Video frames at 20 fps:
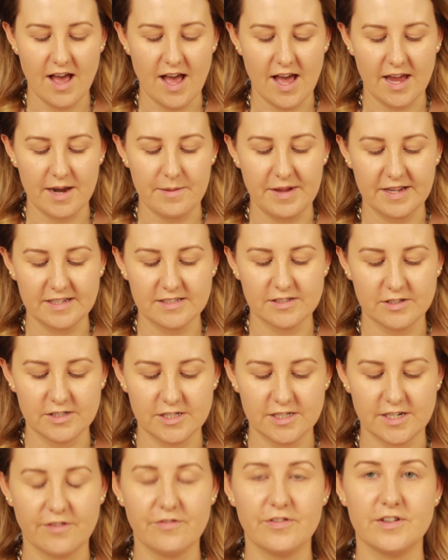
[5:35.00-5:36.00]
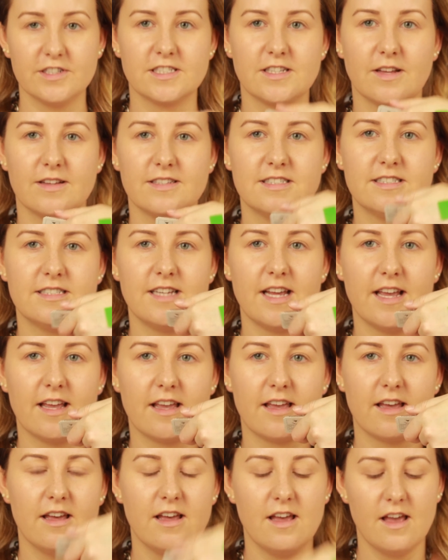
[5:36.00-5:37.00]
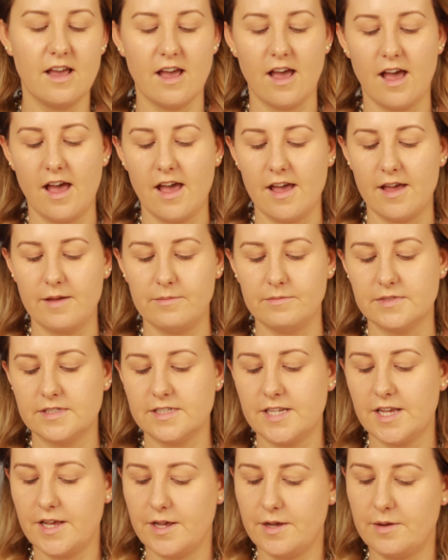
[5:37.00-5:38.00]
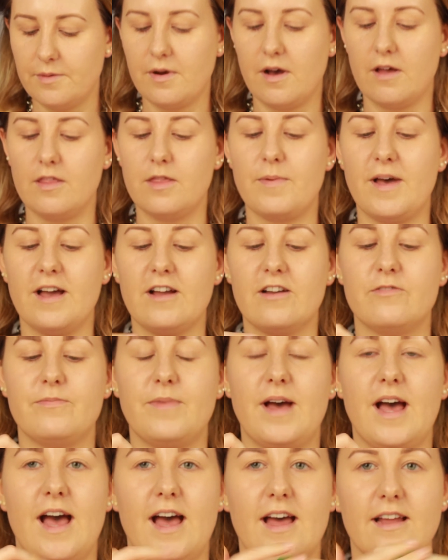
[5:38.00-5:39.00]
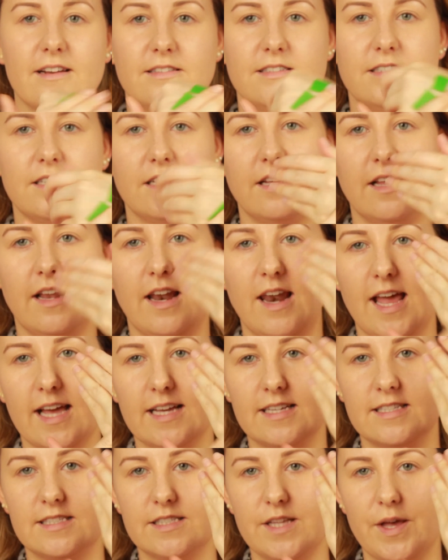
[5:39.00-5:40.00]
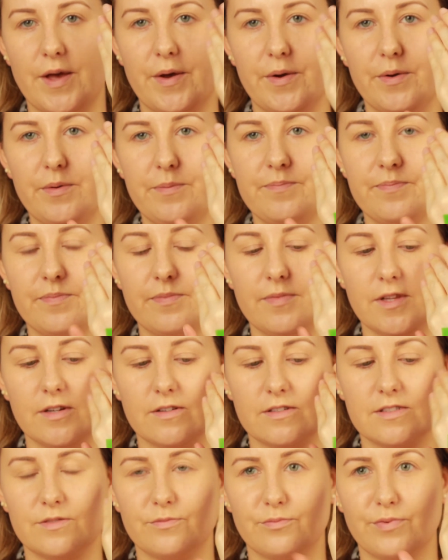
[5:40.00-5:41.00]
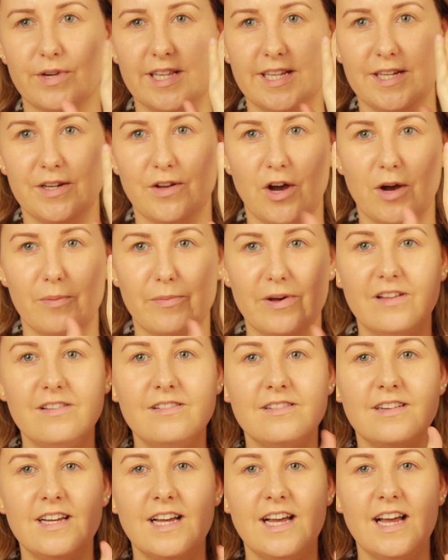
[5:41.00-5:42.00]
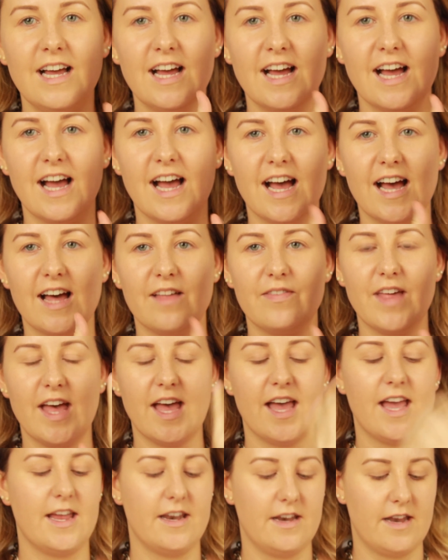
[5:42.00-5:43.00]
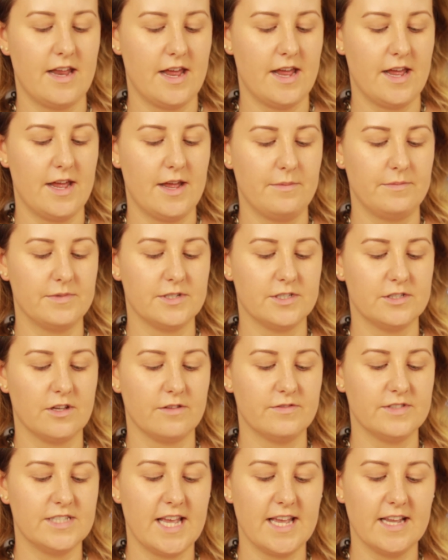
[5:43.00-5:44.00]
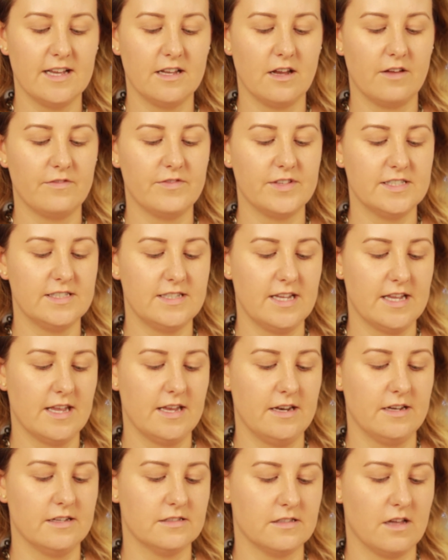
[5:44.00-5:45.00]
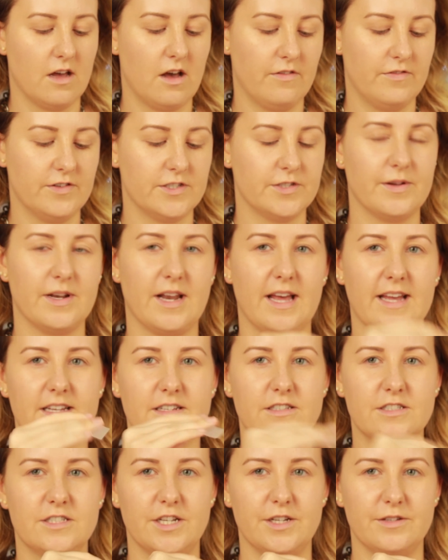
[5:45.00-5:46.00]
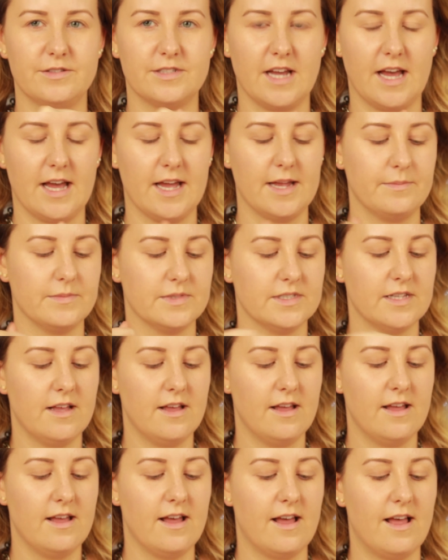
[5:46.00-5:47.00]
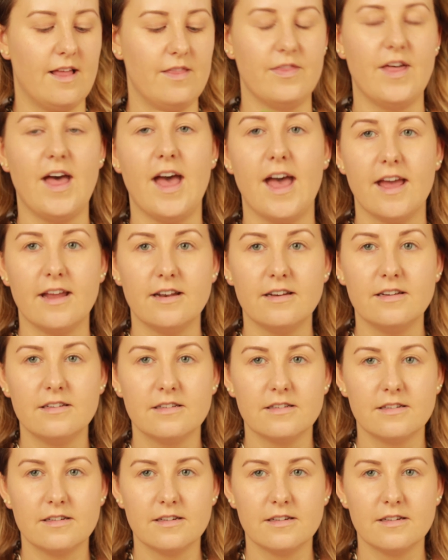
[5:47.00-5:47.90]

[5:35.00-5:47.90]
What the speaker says: and it makes such a difference. So I stick 2 on the back of my hand like so, looks really normal, and then just sort of take a lot of the stickiness off. I do it like 2 times, and then